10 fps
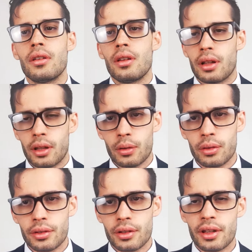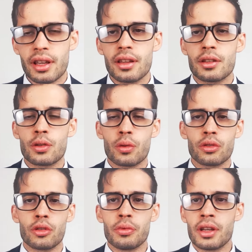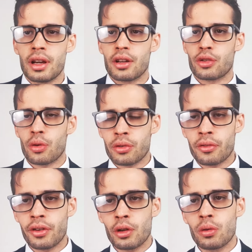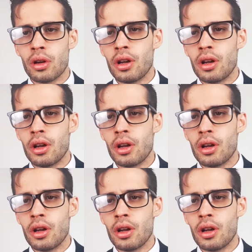Hello, today is going to be a shorter video,